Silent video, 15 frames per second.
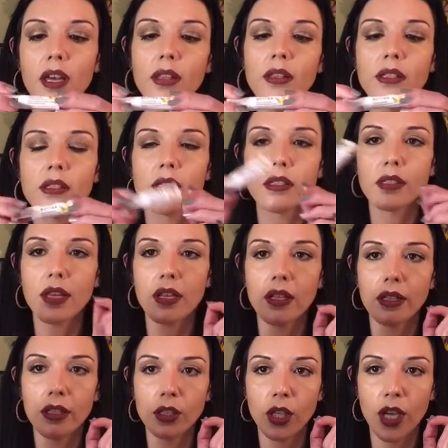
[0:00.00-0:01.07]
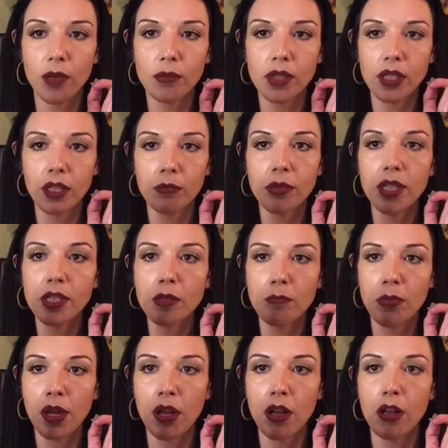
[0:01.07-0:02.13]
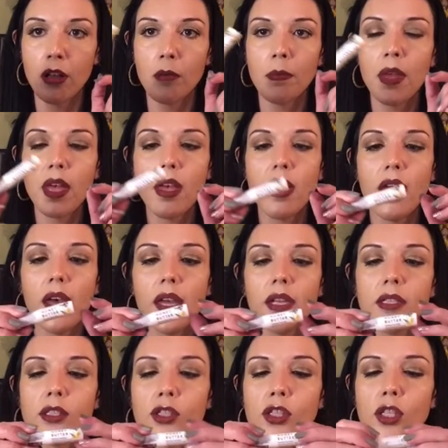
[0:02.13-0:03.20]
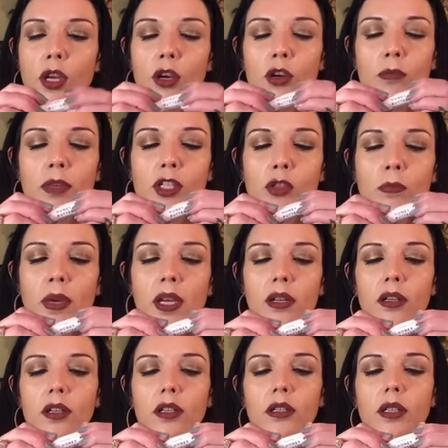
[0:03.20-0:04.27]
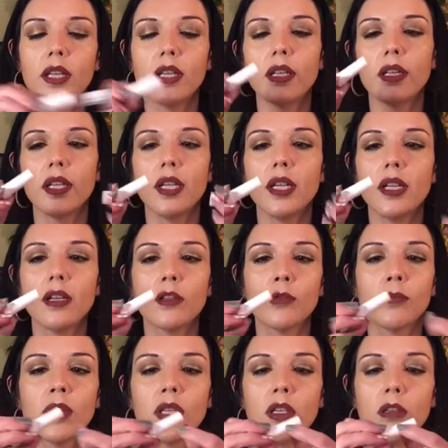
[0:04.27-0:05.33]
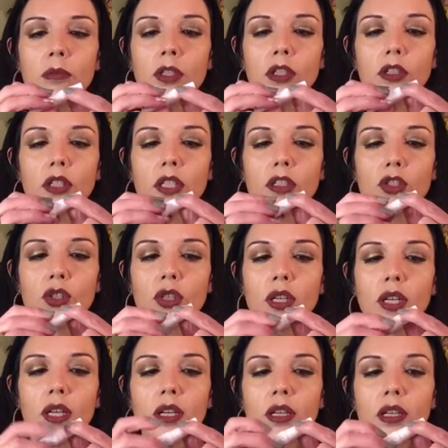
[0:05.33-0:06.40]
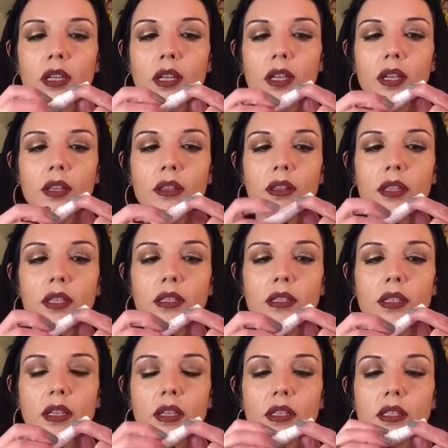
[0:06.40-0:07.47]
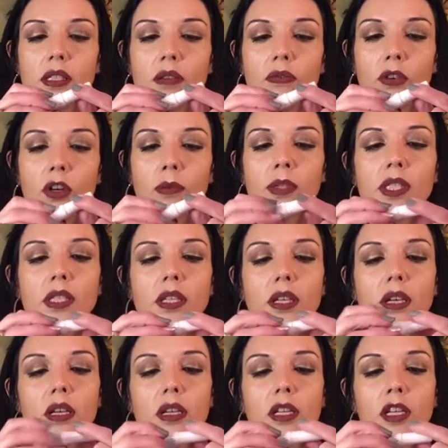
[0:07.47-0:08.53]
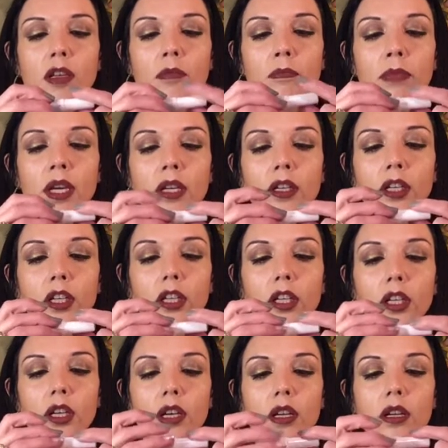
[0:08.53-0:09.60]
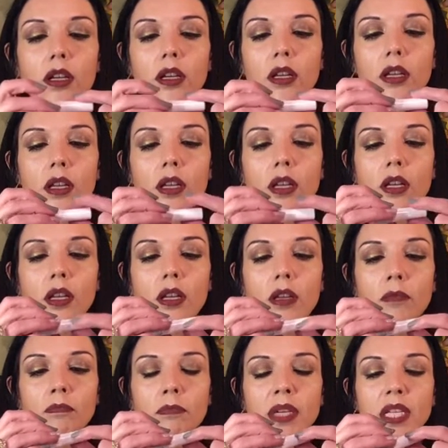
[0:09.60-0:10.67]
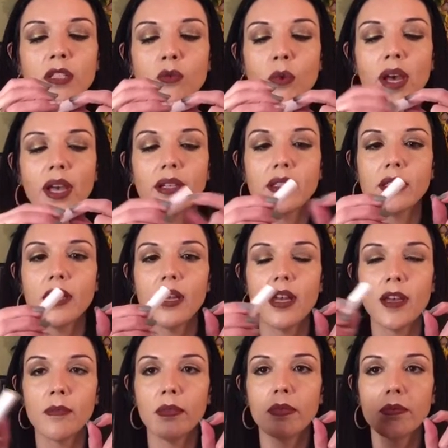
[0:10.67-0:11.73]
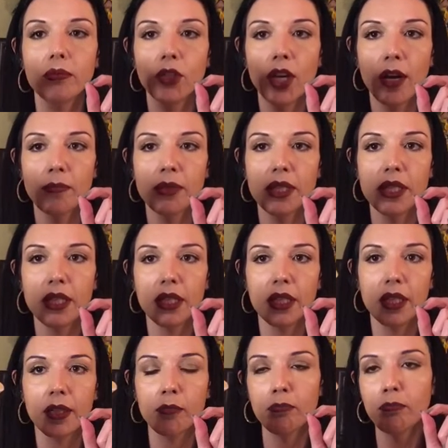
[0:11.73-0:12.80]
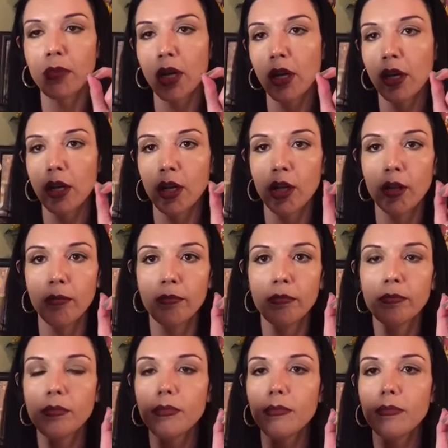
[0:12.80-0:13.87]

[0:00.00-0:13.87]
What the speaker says: And this looks kind of like a chapstick, but it's a balm, and it's so much better than any other balm that you're going to try. This is the Farmacy Honey Butter beeswax type chapstick balm.